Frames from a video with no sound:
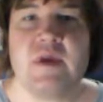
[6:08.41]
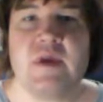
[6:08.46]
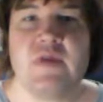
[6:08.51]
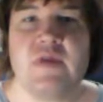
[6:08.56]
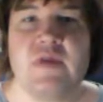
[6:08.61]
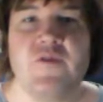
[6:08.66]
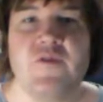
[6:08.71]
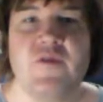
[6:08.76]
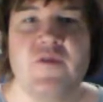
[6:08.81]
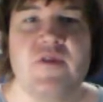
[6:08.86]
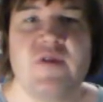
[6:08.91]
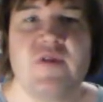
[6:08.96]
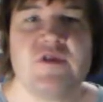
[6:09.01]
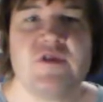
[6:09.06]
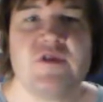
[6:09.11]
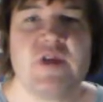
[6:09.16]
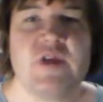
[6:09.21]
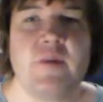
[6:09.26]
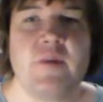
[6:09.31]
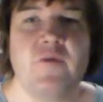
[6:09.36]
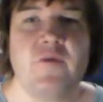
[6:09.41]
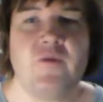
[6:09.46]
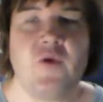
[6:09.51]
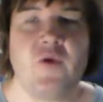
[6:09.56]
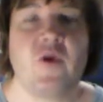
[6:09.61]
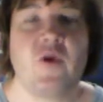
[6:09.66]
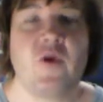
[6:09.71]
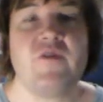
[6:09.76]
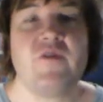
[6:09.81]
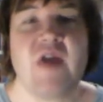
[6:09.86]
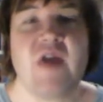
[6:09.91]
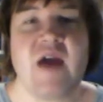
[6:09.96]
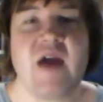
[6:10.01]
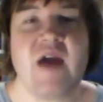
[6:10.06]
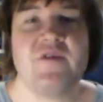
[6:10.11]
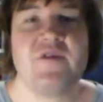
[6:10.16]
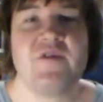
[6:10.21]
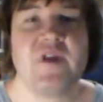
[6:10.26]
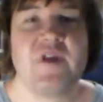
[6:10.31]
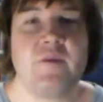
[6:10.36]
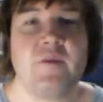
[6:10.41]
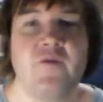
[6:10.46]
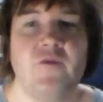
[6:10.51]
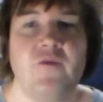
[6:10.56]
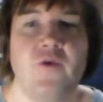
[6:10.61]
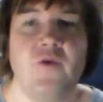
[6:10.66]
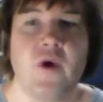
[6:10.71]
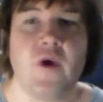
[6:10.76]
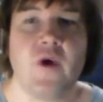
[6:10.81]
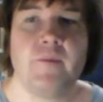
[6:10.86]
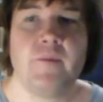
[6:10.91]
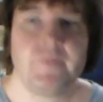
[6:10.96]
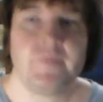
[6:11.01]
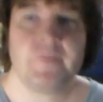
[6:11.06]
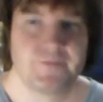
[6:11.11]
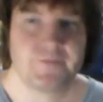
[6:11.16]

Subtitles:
if you've never seen it before, or if you have seen it before,